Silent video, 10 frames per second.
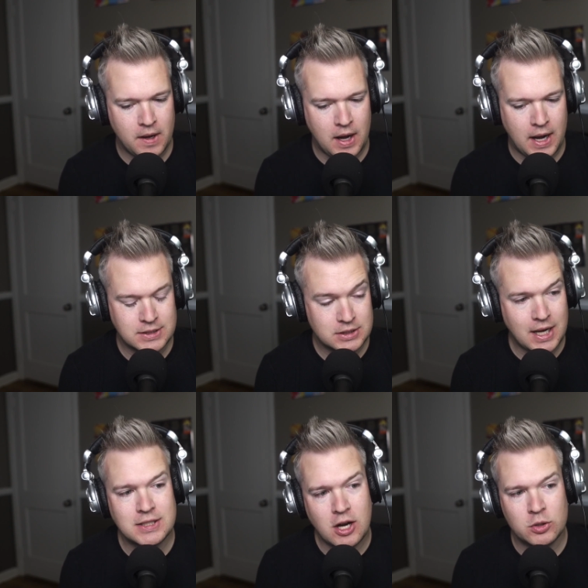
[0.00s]
i
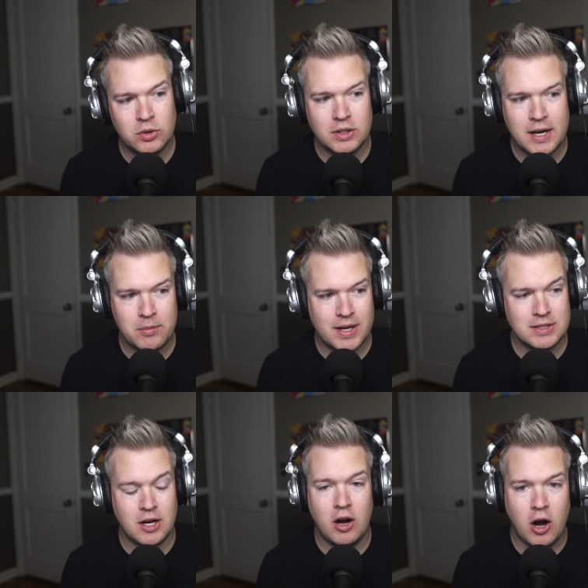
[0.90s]
i talk to a lot of brands
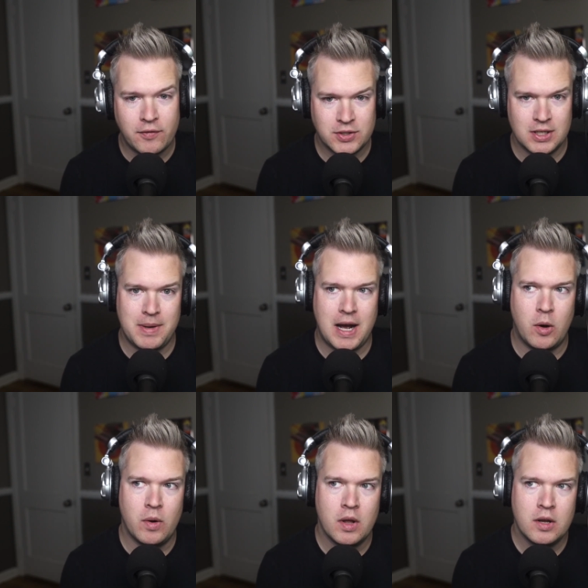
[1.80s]
often
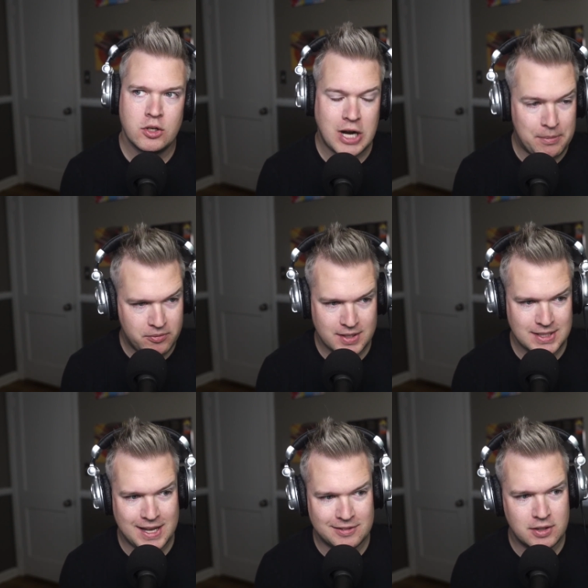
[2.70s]
about shopify's
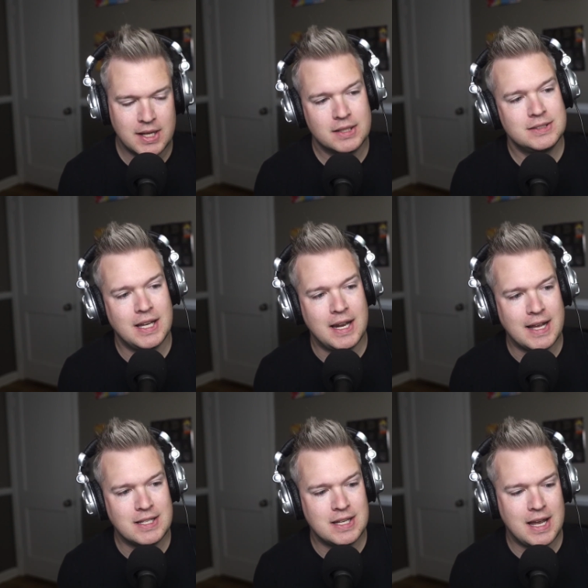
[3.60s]
analytics and i
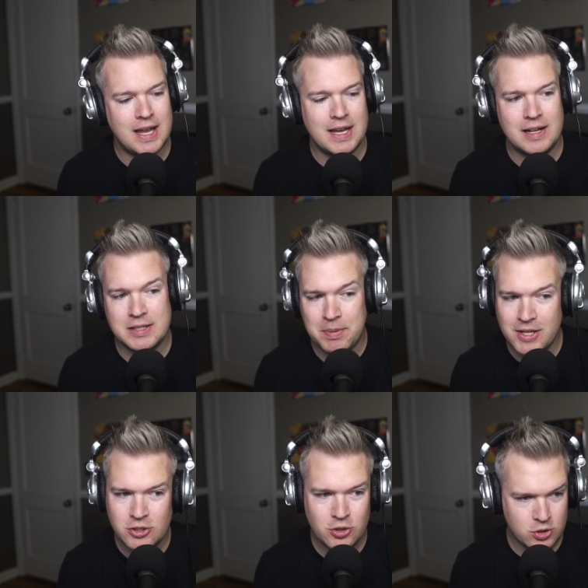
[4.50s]
say it
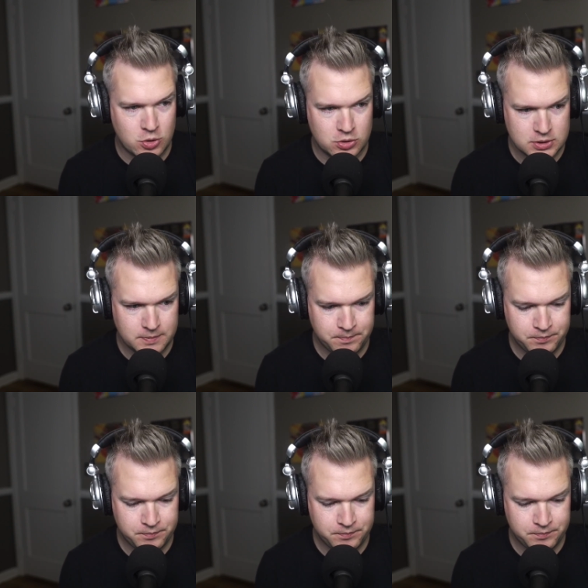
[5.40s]
depends on your goals